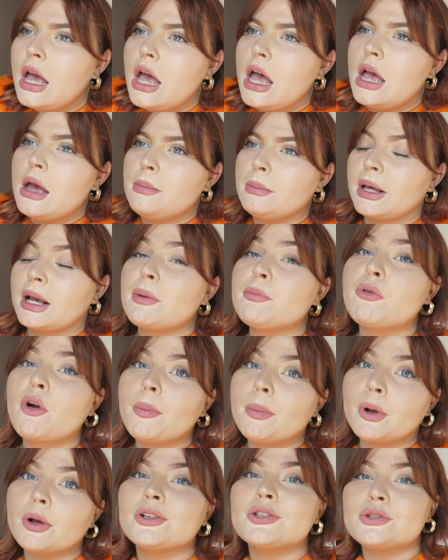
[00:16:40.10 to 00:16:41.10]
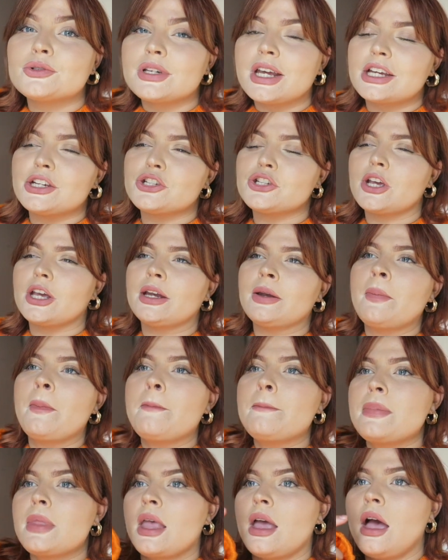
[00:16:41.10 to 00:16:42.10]
like a proper consultation.
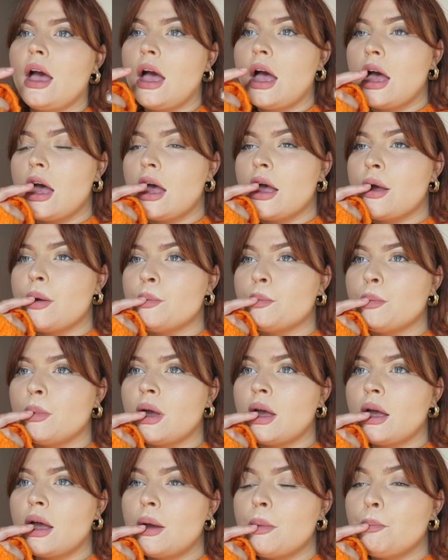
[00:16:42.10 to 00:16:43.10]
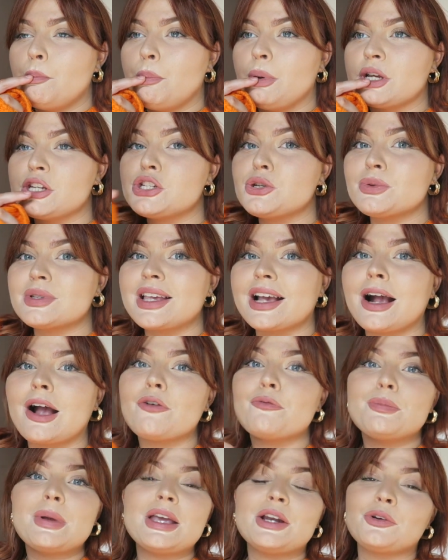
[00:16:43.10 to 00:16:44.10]
But she was
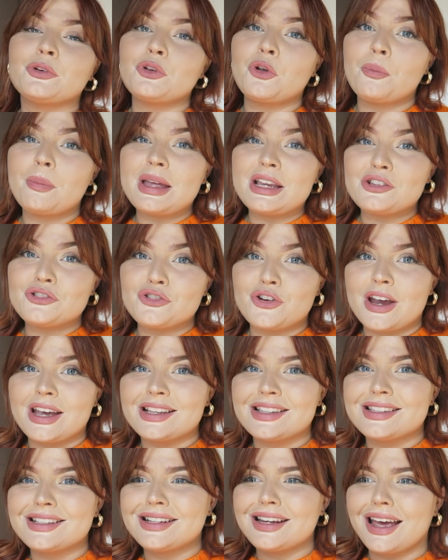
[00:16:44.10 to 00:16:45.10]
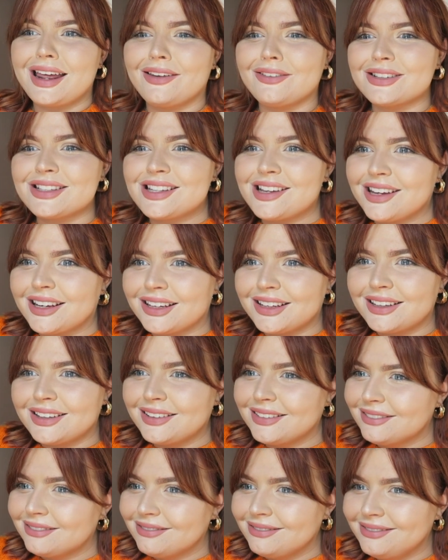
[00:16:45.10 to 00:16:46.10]
like, I've been on your Pinterest. And I was like,
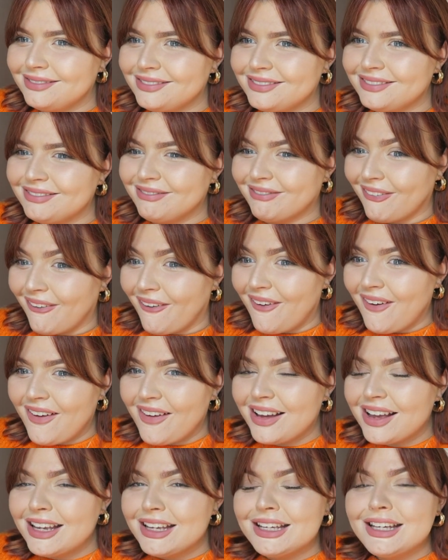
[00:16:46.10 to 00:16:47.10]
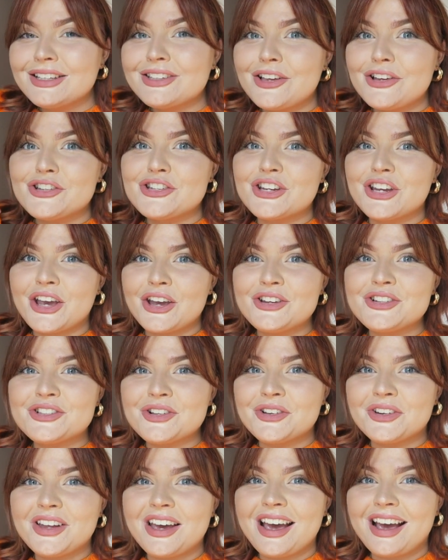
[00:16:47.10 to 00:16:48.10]
what? So she
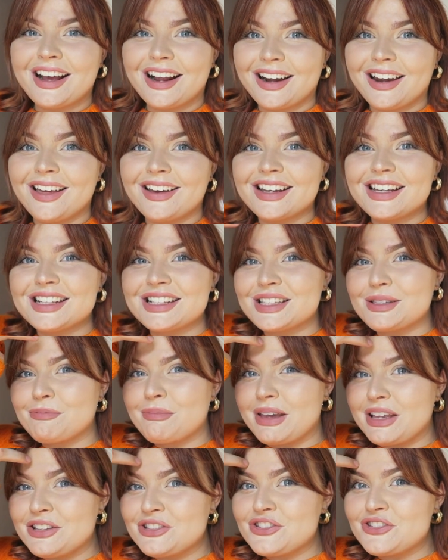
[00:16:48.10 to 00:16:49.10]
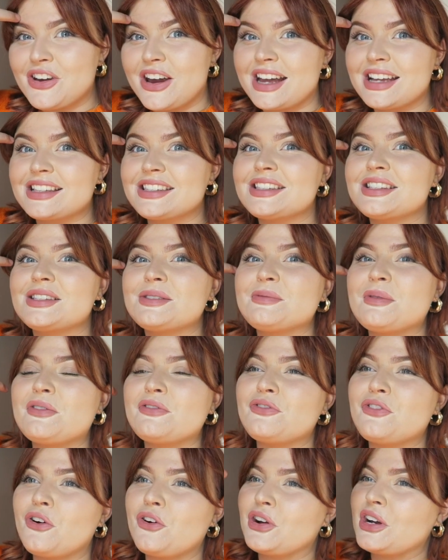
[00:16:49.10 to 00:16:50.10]
goes on her clients' Pinterests
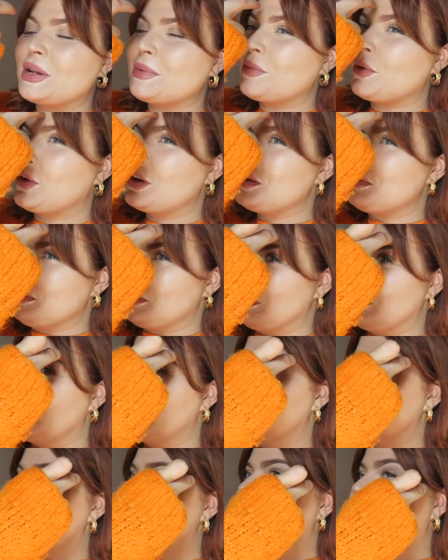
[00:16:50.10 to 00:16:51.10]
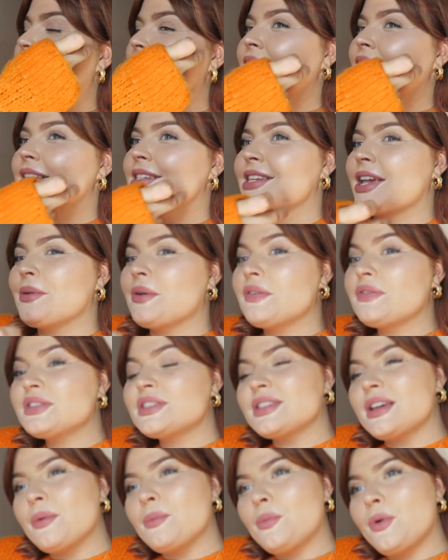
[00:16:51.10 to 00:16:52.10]
before an appointment. So if
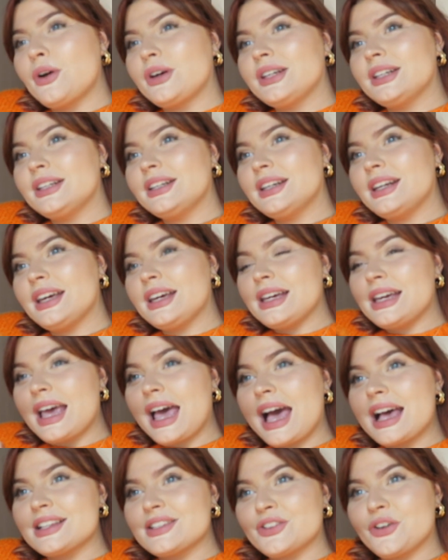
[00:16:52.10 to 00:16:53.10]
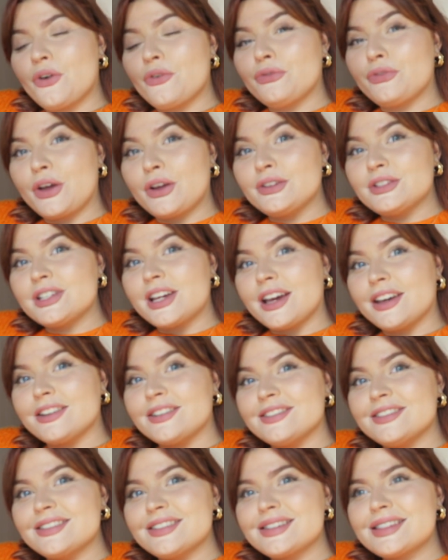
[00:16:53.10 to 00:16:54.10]
someone hasn't got
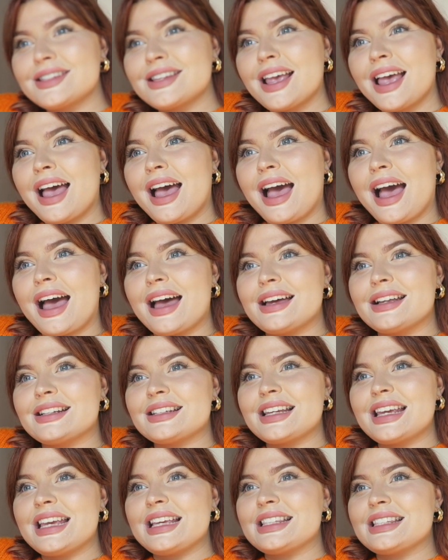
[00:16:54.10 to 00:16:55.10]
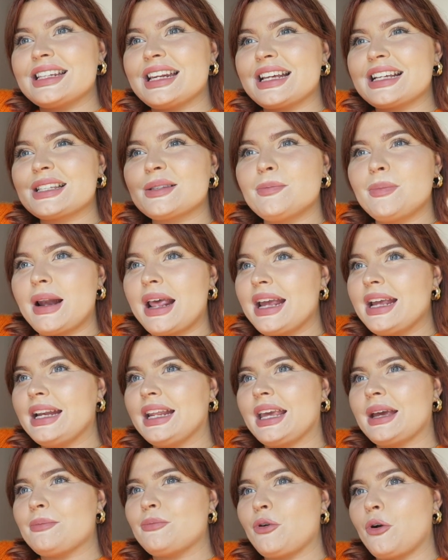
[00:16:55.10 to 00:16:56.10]
photos and isn't
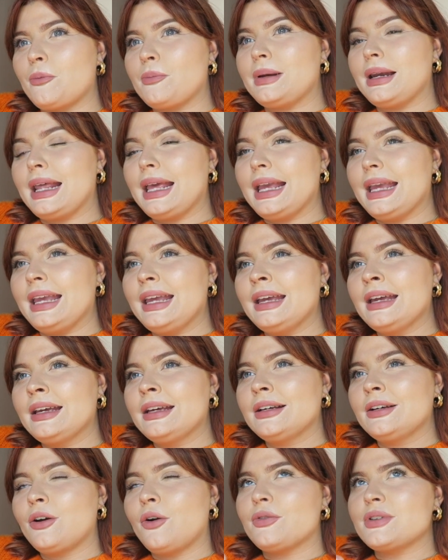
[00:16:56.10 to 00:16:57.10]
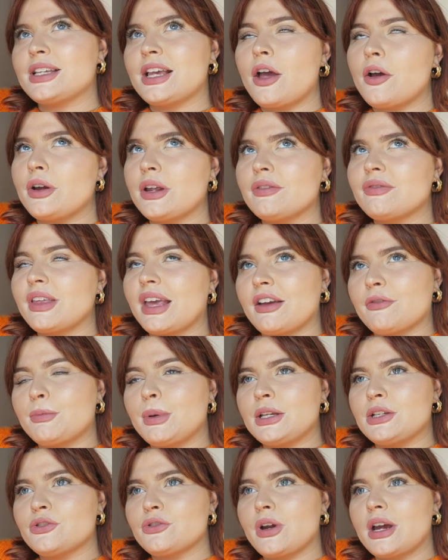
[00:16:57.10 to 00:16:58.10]
explaining it properly, obviously only if they
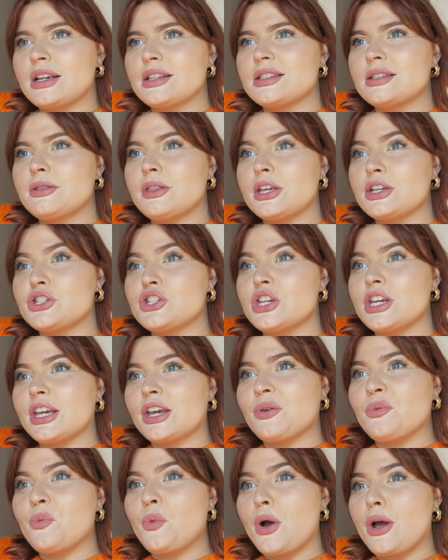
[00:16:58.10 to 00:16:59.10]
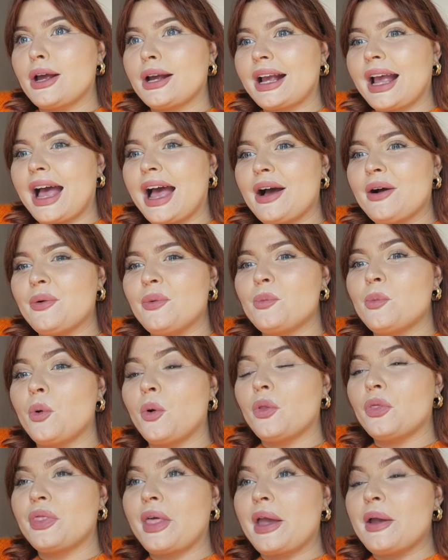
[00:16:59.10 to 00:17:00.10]
have Pinterest, that she can work out
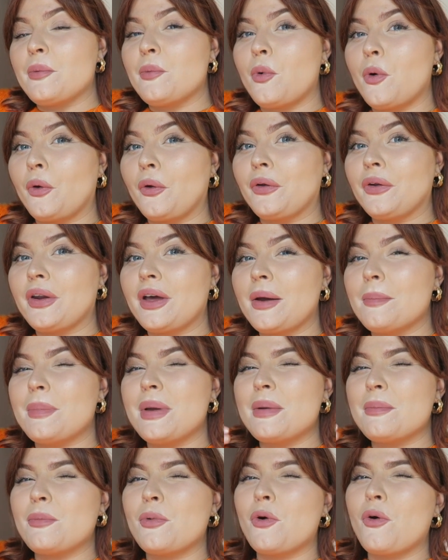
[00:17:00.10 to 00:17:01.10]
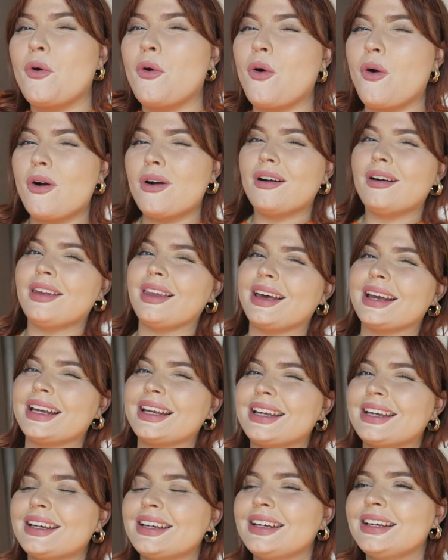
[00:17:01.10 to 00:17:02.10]
what they want a bit more,
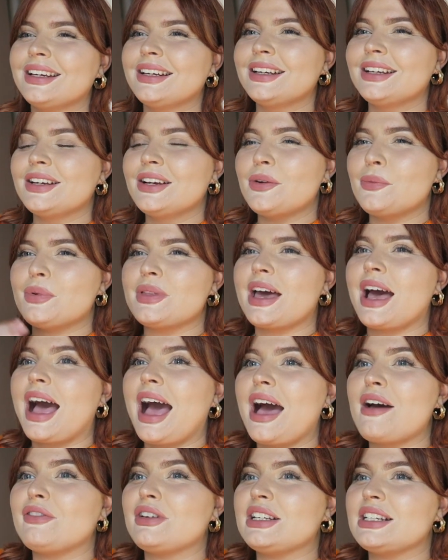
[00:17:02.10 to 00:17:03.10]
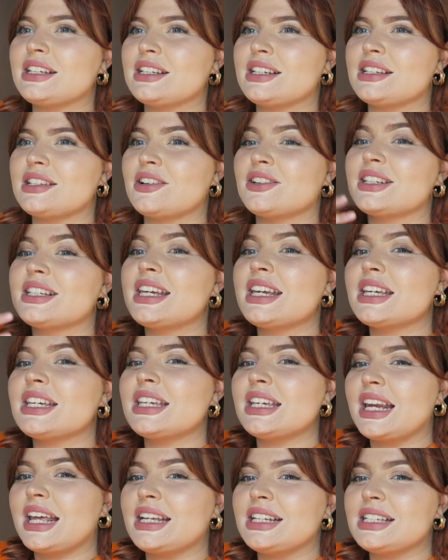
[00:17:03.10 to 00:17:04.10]
like without having to just
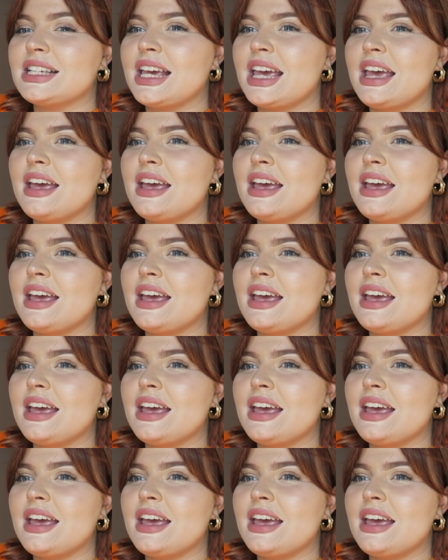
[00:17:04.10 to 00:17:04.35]
articulate